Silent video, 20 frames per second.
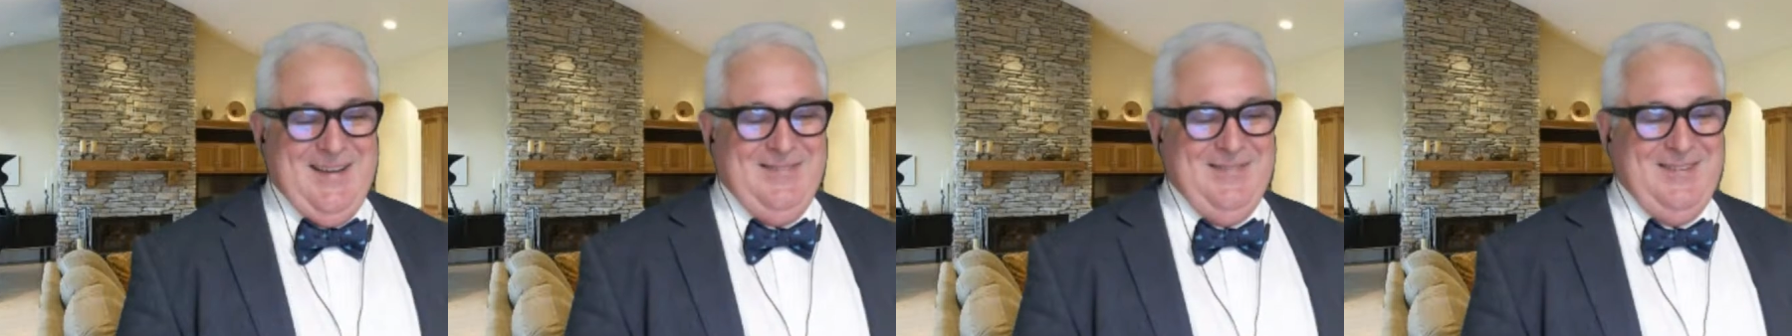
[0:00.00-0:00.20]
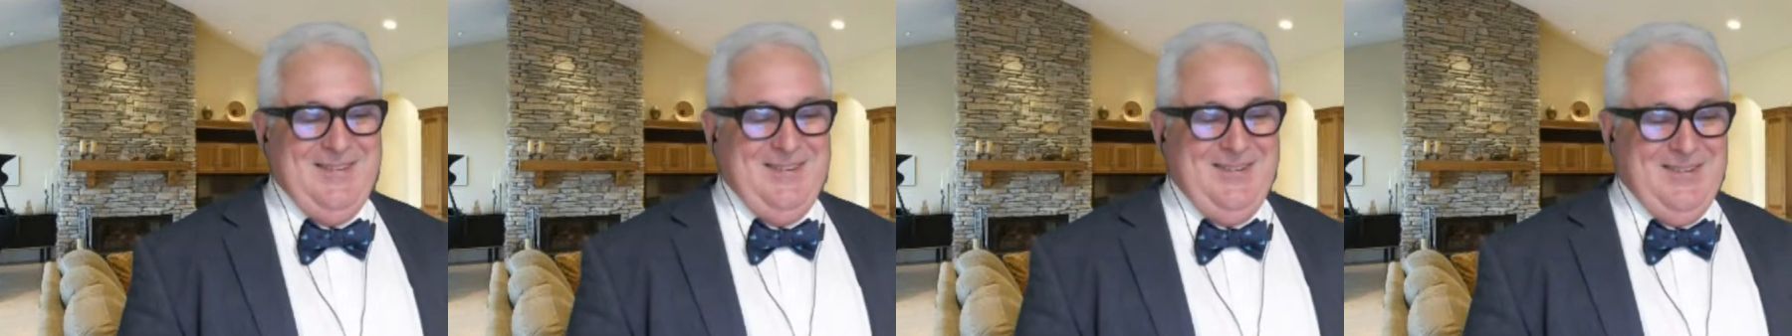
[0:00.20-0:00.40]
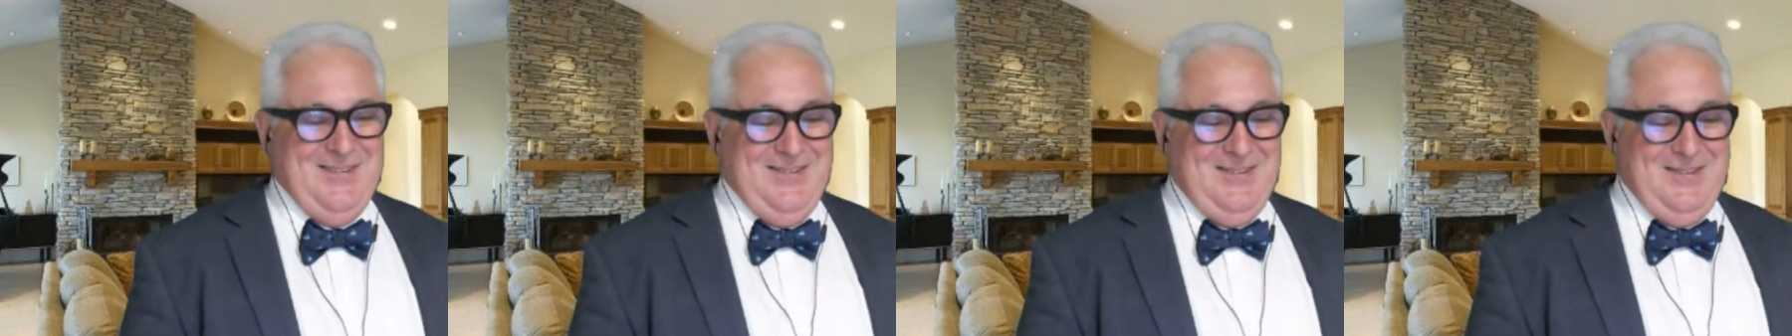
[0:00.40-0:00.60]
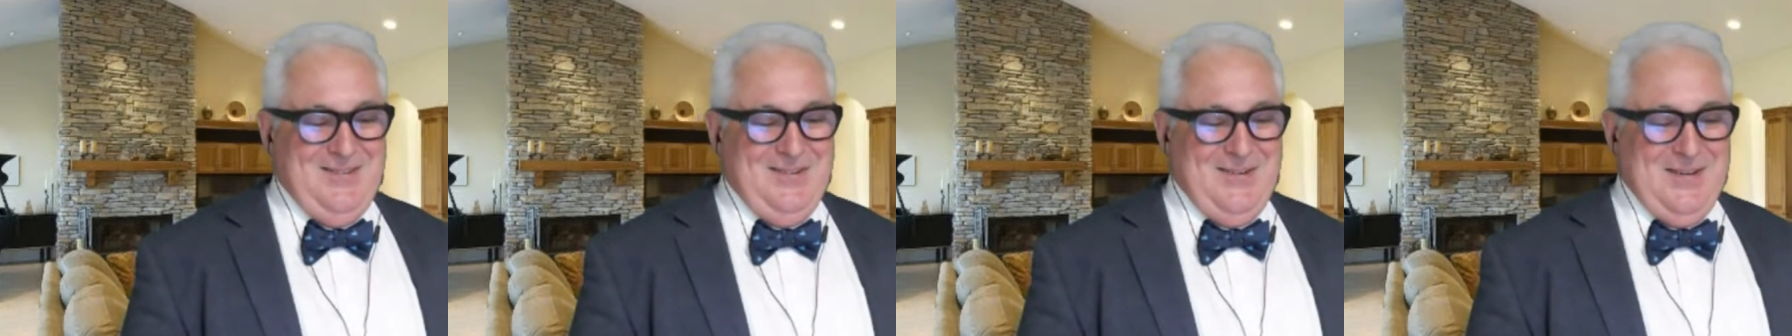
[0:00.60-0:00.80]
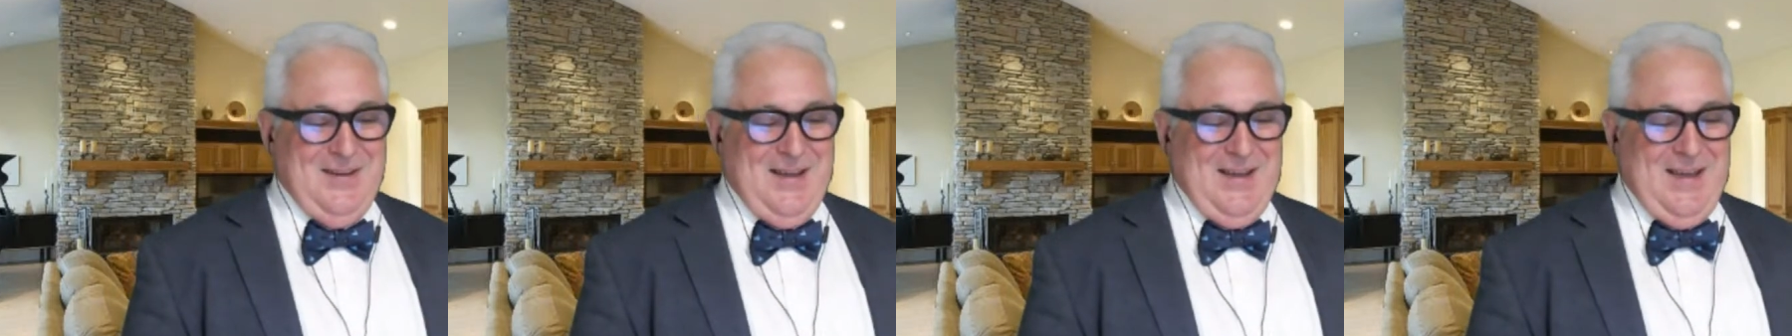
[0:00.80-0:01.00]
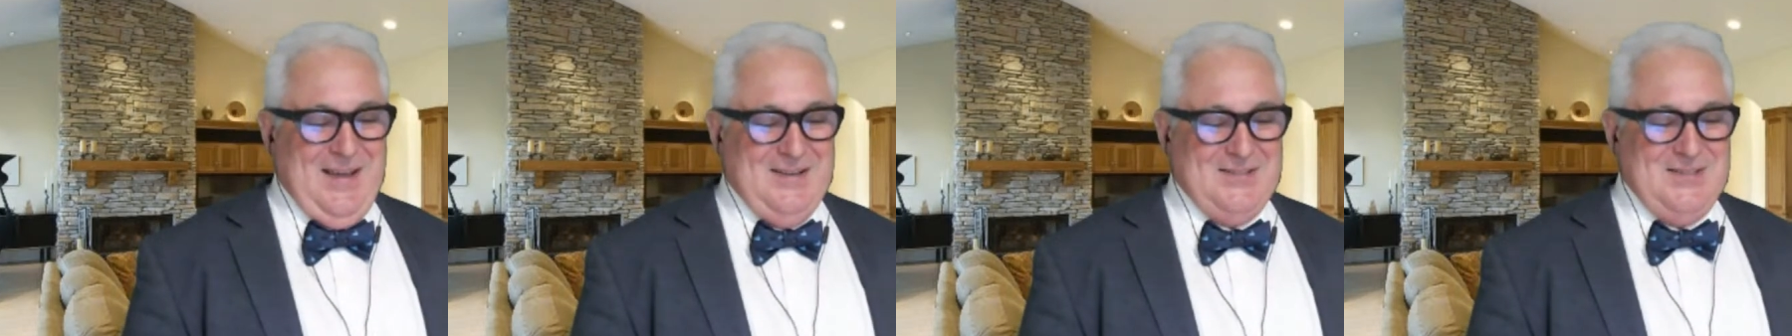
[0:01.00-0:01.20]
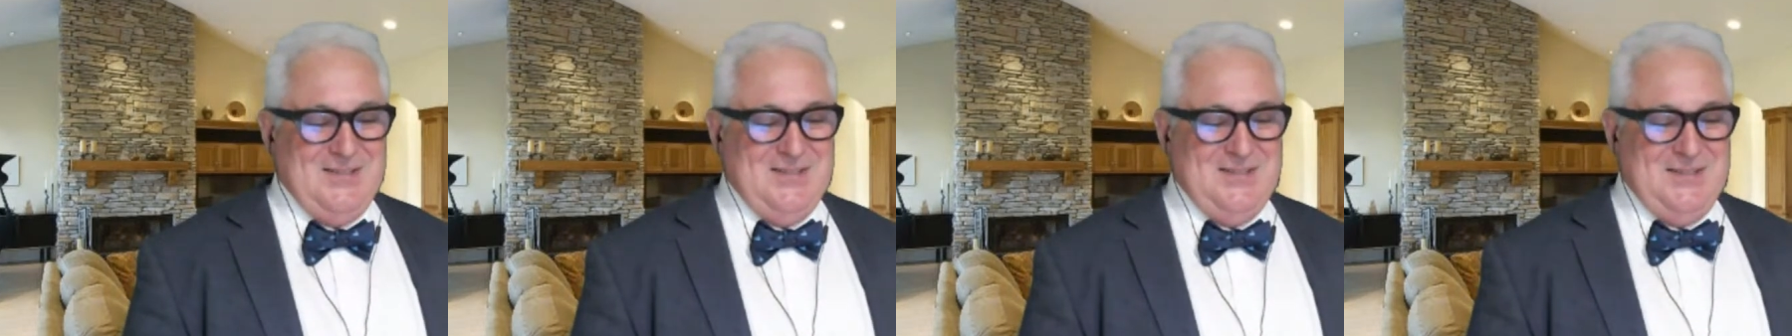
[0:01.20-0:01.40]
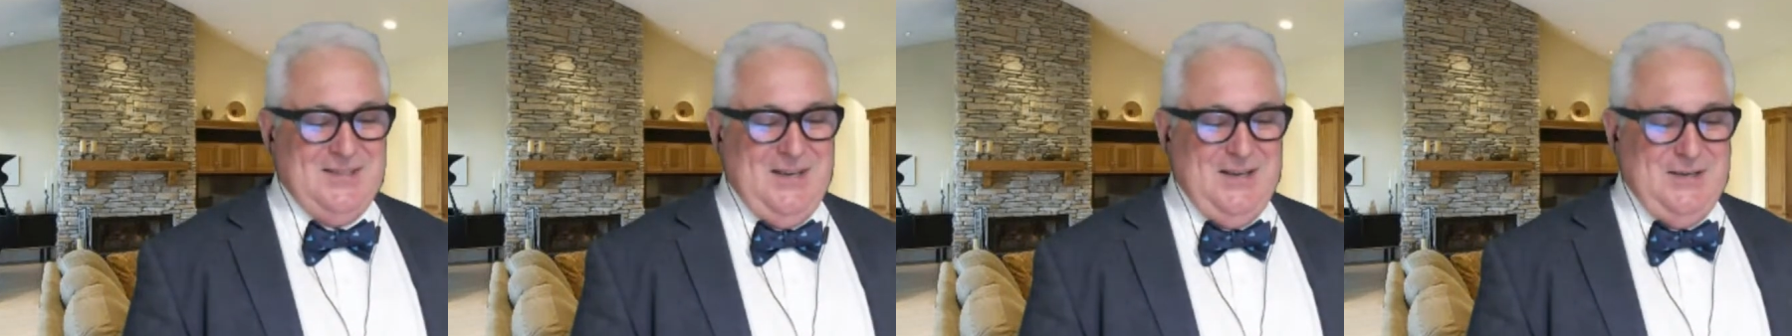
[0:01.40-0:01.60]
have a little look at how
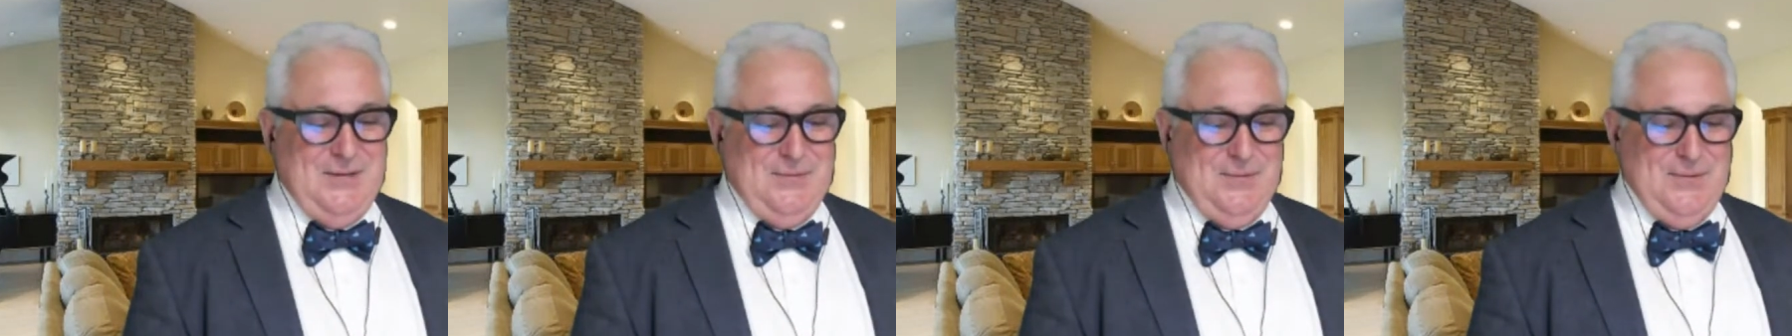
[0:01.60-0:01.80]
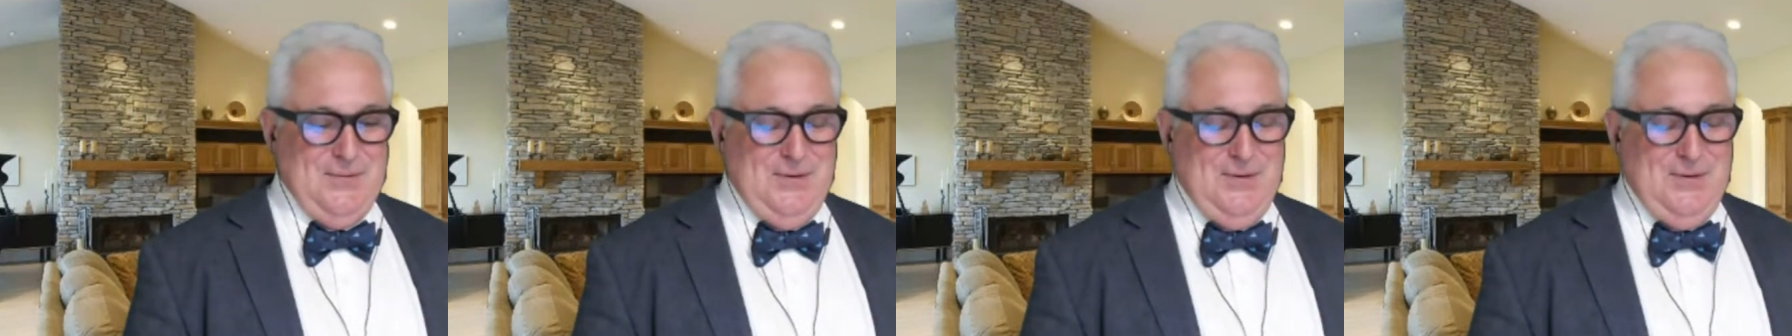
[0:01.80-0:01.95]
successful